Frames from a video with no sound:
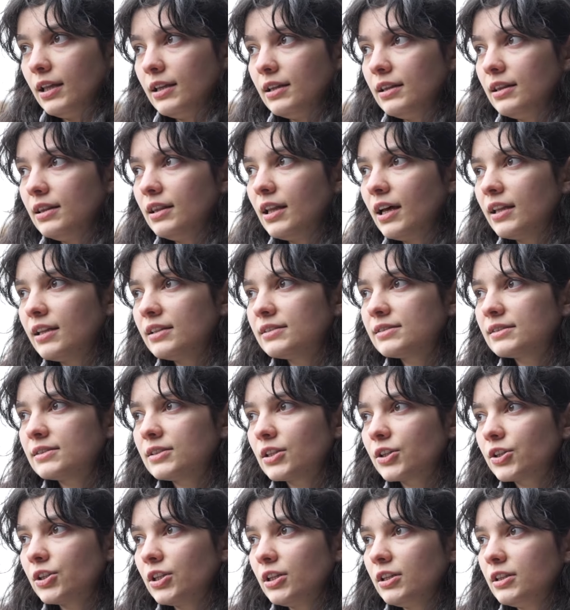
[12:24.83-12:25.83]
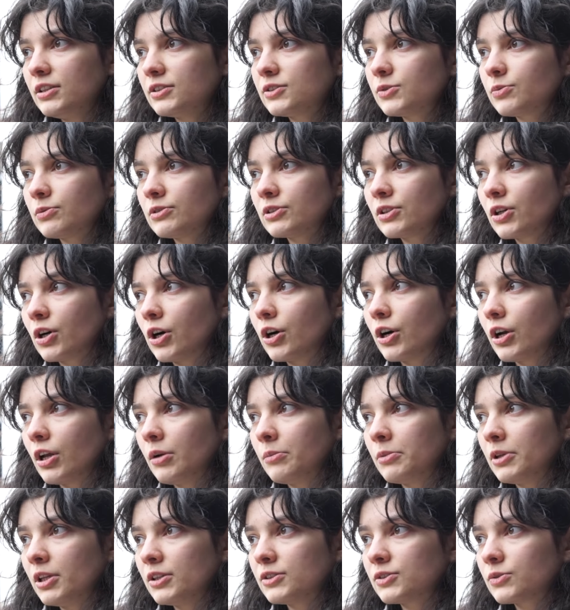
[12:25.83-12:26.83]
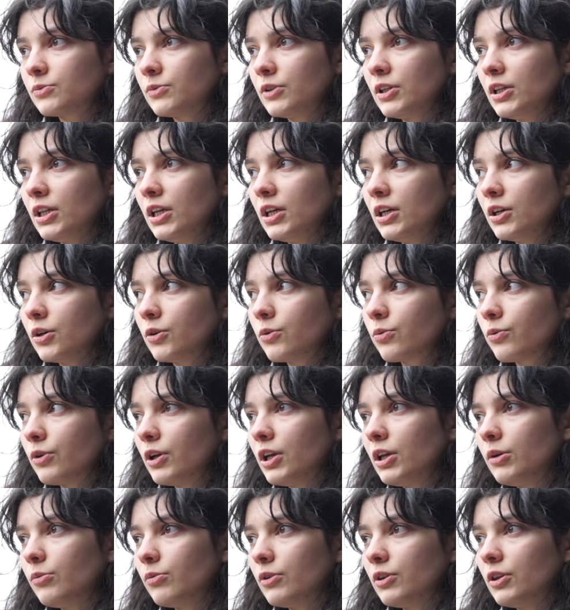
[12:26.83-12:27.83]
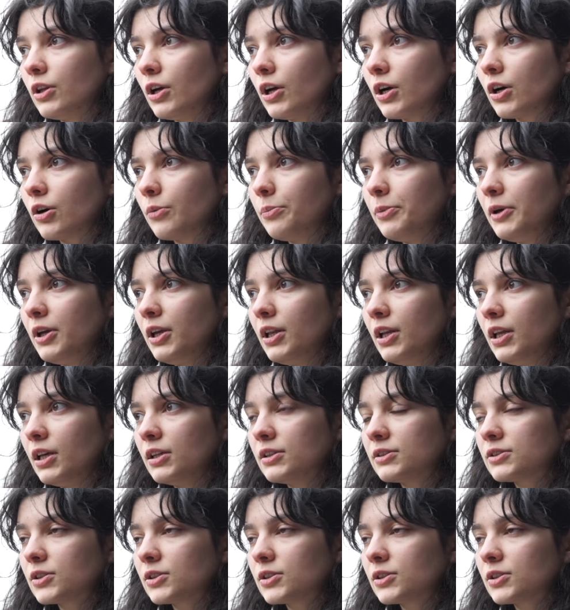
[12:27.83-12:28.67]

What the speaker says: not necessarily disregarding, but doesn't really agree with their opinion.